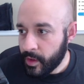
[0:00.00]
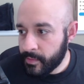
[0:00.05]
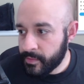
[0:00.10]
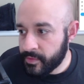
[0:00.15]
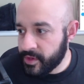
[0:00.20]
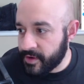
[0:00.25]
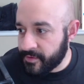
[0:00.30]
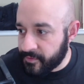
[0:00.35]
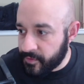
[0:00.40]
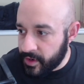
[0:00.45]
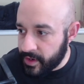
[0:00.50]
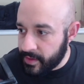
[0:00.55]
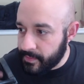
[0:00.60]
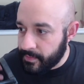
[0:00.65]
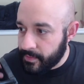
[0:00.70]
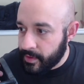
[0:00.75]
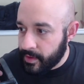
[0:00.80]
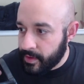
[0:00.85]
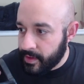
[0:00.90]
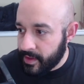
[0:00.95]
different
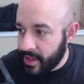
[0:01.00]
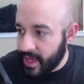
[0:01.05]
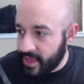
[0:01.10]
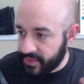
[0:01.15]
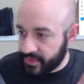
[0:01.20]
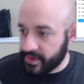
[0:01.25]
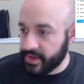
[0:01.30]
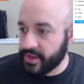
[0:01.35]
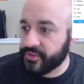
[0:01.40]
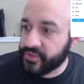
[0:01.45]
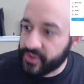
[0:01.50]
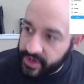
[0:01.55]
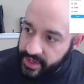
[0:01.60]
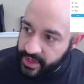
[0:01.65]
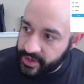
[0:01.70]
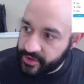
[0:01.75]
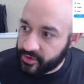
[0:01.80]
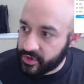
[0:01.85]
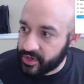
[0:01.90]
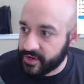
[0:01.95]

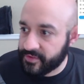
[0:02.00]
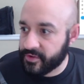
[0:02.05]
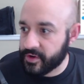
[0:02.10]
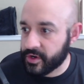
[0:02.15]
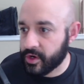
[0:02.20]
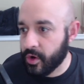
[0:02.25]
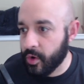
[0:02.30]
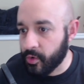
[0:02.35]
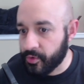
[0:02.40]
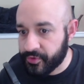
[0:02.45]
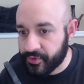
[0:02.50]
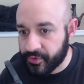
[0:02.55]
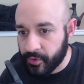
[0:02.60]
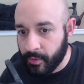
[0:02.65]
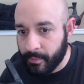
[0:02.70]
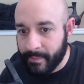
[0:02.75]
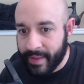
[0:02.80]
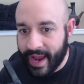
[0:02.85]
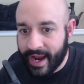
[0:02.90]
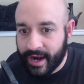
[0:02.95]
ethnicities or different cultural
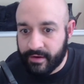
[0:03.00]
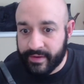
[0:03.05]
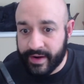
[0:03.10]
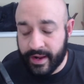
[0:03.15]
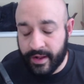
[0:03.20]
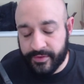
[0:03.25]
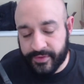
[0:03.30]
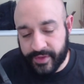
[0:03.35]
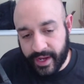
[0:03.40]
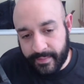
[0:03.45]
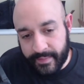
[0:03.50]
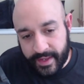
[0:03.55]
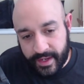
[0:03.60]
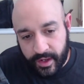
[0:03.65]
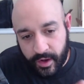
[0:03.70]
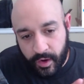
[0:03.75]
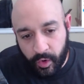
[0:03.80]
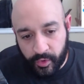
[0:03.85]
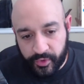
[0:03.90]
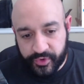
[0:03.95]
backgrounds, and I mean
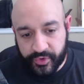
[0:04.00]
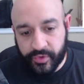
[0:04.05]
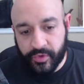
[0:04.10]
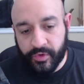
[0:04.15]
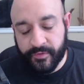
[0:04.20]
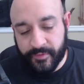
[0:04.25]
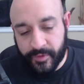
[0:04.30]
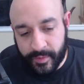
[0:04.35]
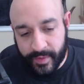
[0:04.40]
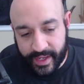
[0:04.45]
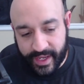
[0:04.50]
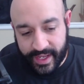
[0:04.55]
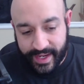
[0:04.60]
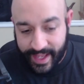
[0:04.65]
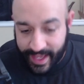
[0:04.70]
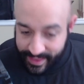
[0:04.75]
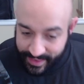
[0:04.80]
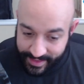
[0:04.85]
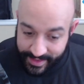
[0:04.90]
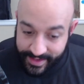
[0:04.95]
cultural from like an
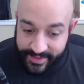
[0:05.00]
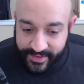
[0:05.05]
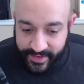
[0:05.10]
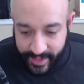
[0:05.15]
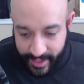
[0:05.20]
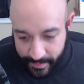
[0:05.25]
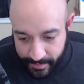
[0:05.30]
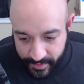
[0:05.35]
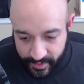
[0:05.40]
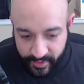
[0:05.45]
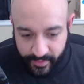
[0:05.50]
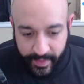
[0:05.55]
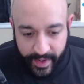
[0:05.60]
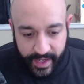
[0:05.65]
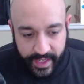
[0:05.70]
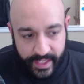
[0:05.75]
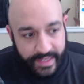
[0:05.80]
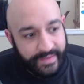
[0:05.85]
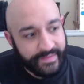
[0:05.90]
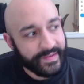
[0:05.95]
ethnicity
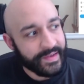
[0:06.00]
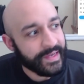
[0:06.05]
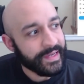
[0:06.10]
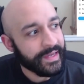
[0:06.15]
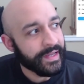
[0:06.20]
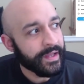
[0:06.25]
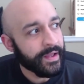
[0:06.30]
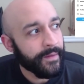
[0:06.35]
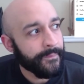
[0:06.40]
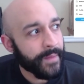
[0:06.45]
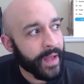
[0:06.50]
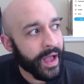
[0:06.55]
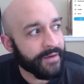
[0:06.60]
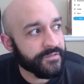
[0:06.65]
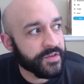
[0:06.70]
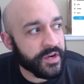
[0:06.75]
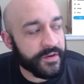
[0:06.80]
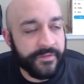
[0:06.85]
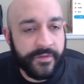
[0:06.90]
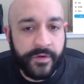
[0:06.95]
perspective,
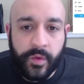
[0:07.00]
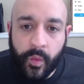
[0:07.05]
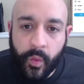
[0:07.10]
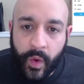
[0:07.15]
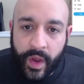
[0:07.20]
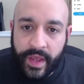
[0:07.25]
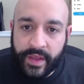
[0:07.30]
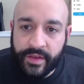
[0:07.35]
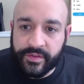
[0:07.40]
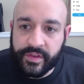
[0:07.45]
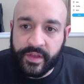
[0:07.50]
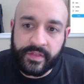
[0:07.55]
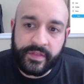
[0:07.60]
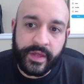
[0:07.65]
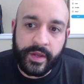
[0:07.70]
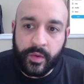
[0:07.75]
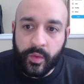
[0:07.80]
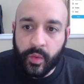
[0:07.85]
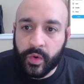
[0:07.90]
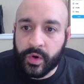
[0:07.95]
have different ways that
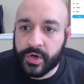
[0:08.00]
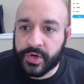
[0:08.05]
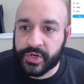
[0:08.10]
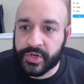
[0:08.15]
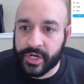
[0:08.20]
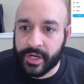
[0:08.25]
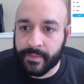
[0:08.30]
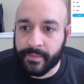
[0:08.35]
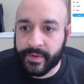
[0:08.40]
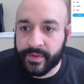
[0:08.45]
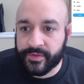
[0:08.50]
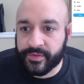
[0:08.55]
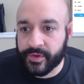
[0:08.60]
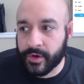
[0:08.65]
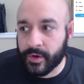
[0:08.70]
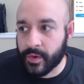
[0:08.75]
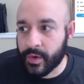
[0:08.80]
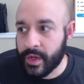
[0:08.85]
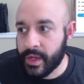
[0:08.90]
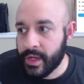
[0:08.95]
they worship. And
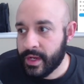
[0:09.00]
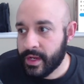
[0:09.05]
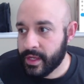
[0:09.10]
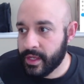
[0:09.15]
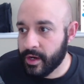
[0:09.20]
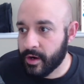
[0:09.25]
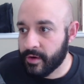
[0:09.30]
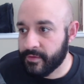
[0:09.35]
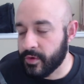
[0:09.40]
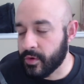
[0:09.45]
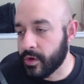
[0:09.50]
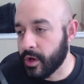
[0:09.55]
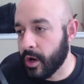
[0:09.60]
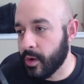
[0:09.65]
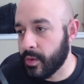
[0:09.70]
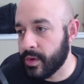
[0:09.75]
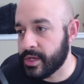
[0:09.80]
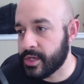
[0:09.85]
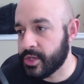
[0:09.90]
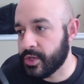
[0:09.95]
so, you know, if you
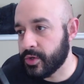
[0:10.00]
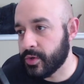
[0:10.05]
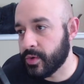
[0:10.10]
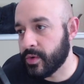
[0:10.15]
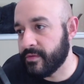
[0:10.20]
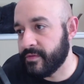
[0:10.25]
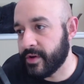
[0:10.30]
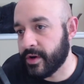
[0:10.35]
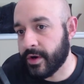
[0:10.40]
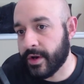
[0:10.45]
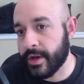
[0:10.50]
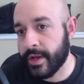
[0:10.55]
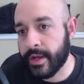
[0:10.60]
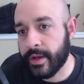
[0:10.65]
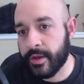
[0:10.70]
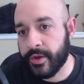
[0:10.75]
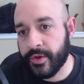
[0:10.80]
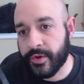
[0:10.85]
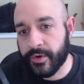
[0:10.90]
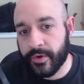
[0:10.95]
go into a
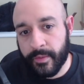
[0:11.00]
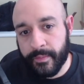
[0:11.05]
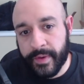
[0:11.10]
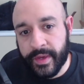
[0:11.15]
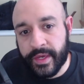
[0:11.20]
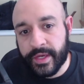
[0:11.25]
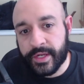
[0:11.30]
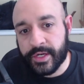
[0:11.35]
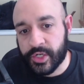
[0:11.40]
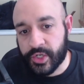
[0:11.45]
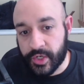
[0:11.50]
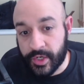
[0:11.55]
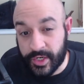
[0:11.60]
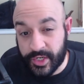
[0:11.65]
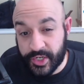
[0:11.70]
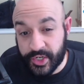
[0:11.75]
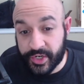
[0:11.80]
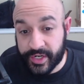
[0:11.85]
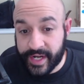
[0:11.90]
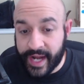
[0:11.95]
very European
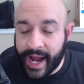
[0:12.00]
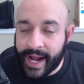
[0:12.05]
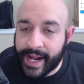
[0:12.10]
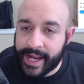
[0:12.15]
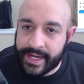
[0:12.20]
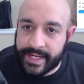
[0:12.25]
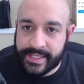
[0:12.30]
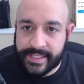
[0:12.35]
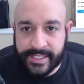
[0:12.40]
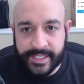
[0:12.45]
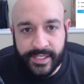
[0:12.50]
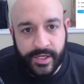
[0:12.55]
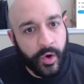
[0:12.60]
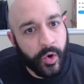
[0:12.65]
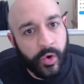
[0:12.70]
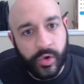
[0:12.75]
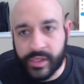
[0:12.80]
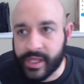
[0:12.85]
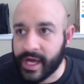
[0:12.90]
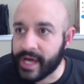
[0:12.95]
church, you're not going to see a
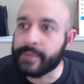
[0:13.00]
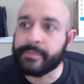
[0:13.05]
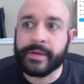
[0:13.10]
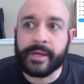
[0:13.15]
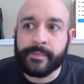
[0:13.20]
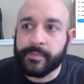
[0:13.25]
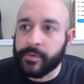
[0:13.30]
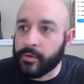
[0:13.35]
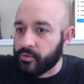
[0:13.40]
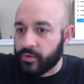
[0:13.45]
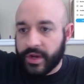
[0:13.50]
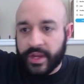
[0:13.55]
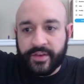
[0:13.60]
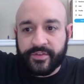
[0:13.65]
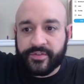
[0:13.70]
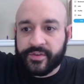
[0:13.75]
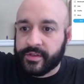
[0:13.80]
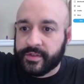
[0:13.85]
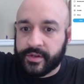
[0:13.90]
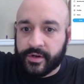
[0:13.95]
whole lot of people
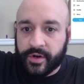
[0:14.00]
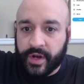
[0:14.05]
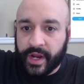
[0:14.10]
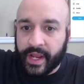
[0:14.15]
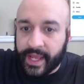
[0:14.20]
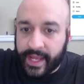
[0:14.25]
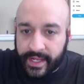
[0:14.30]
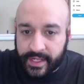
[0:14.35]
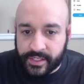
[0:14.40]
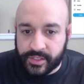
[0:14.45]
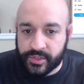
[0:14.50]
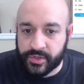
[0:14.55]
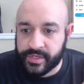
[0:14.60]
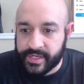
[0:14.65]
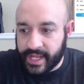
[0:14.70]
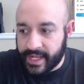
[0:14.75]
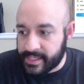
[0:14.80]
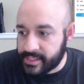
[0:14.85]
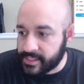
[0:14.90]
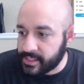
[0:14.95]
raising their hands or
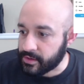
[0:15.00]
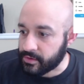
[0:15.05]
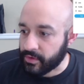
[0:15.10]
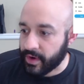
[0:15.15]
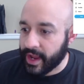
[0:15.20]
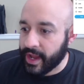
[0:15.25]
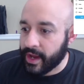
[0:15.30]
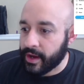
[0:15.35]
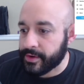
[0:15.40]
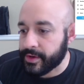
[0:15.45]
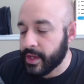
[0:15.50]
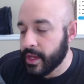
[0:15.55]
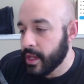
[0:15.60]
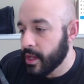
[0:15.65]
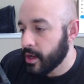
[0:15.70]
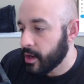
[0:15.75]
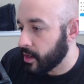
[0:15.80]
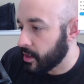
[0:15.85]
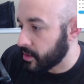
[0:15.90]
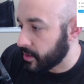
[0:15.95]
dancing around
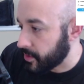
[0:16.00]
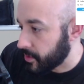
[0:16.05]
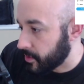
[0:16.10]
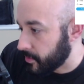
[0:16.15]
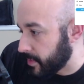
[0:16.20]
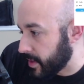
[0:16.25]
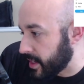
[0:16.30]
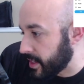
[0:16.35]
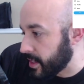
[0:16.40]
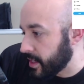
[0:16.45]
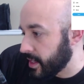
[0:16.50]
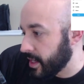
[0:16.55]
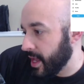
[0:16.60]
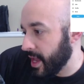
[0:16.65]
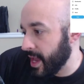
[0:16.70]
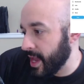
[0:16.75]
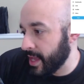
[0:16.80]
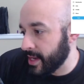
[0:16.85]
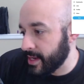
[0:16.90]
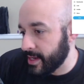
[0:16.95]
a little bit.
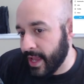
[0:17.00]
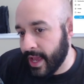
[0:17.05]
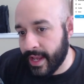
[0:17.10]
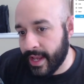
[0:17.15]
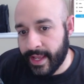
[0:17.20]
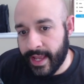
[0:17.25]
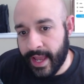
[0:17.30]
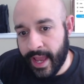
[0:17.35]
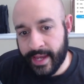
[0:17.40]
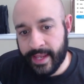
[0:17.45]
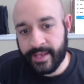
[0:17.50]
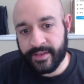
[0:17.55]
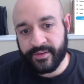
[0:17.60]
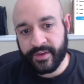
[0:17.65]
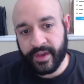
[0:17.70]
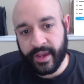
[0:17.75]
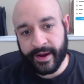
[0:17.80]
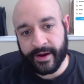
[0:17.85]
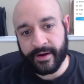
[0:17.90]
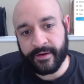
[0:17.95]
And he's
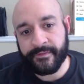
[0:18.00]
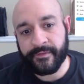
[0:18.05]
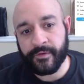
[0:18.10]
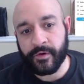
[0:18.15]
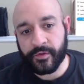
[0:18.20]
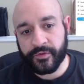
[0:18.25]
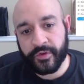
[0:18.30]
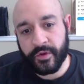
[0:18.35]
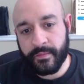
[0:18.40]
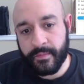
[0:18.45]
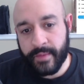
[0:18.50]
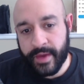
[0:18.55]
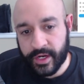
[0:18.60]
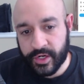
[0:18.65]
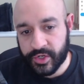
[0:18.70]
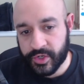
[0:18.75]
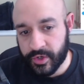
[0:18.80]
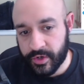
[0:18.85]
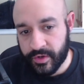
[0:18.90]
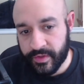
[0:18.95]
careful to make
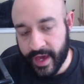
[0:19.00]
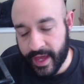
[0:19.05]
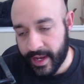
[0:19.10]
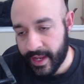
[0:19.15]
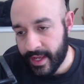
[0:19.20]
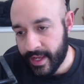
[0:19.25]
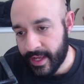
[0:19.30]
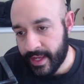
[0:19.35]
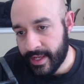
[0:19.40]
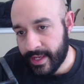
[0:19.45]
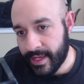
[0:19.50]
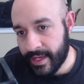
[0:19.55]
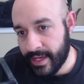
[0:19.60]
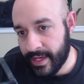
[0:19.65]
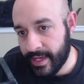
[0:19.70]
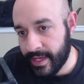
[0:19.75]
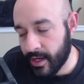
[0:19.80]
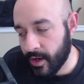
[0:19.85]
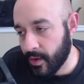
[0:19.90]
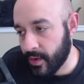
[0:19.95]
sure that,
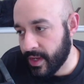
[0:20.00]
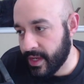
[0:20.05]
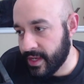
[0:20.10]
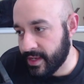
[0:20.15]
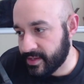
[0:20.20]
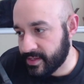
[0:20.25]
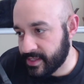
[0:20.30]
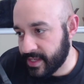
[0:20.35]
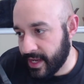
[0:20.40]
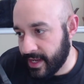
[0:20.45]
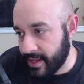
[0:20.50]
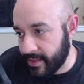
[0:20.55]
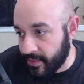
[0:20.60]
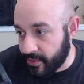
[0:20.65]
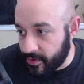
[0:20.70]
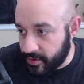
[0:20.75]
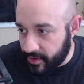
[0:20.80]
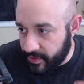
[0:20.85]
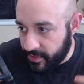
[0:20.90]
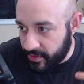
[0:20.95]
you know, he's saying
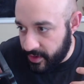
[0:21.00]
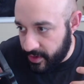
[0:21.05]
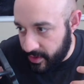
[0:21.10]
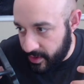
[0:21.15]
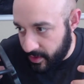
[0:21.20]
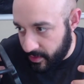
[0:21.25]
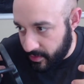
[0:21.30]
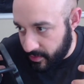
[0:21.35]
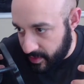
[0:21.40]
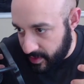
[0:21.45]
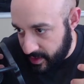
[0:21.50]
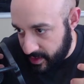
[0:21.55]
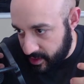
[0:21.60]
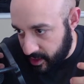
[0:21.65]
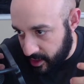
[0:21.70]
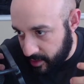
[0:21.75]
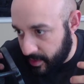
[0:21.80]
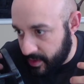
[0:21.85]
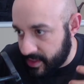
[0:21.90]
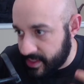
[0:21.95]
that they're, you know, he's
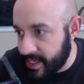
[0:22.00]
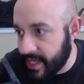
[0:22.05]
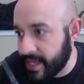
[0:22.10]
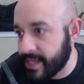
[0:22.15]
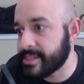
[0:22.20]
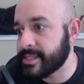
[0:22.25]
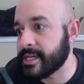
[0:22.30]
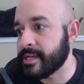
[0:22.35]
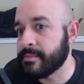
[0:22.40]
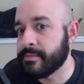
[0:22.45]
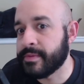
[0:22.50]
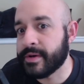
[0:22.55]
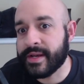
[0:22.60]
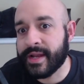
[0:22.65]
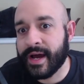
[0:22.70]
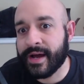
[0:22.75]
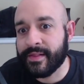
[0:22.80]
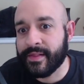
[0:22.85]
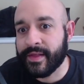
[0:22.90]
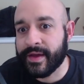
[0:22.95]
talking about dancing, but
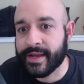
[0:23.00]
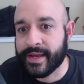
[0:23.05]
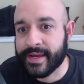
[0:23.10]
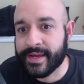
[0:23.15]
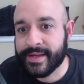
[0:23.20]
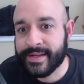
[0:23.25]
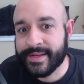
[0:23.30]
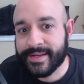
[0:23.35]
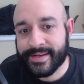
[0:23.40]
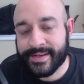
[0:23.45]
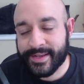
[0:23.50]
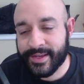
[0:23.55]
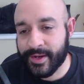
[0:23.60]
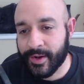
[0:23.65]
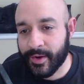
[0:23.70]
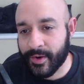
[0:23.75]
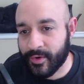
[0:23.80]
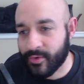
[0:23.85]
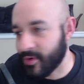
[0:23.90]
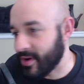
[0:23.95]
not like, you
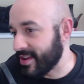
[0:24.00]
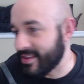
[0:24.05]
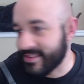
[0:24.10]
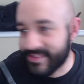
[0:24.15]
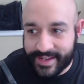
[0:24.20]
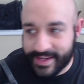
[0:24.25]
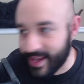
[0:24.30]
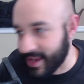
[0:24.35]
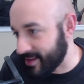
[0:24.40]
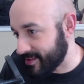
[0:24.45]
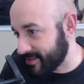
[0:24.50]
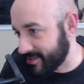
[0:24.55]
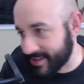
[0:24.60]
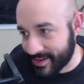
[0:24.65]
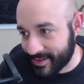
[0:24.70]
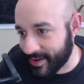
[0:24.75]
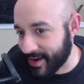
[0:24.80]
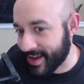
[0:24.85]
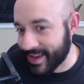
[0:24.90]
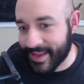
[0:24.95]
know, crazy
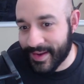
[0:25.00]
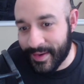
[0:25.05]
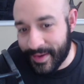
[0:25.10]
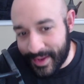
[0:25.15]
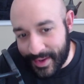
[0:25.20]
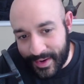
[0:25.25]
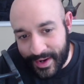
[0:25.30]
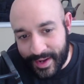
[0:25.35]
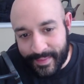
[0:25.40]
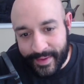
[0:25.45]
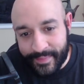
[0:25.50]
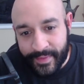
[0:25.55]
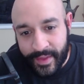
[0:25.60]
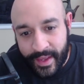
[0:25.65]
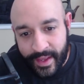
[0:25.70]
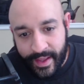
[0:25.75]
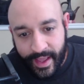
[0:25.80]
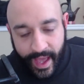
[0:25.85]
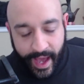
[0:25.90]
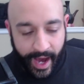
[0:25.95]
dancing, right? You know what I mean?
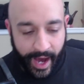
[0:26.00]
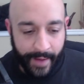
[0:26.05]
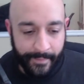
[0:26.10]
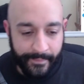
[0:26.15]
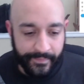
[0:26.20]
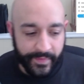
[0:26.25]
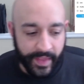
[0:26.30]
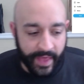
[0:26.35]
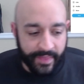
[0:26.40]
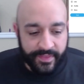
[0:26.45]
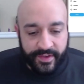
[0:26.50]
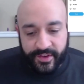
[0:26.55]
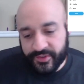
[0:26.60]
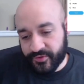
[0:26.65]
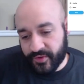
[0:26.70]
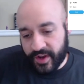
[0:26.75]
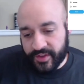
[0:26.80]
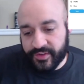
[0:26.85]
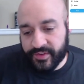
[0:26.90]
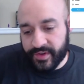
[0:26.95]
And this
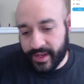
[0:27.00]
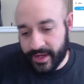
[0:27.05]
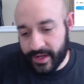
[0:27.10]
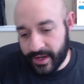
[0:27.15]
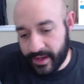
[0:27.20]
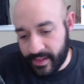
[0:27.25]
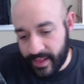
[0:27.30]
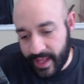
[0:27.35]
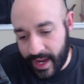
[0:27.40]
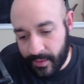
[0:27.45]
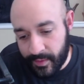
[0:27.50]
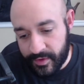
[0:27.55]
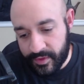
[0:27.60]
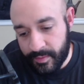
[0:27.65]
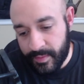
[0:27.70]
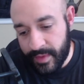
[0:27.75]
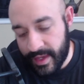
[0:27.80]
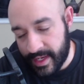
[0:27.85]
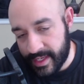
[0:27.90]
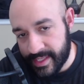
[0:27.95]
resonated a lot with
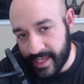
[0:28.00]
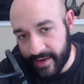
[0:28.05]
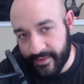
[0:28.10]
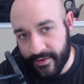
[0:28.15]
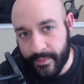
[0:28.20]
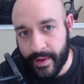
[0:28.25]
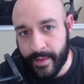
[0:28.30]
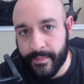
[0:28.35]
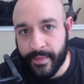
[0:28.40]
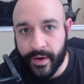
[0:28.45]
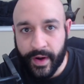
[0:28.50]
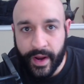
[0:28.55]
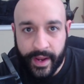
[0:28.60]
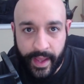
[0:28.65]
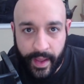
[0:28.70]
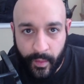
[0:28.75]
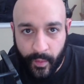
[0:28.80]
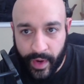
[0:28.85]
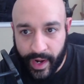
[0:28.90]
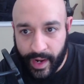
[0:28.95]
me because I remember
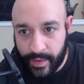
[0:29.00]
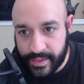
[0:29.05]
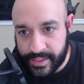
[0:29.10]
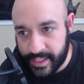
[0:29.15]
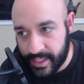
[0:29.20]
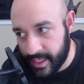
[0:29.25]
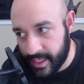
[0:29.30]
when I was a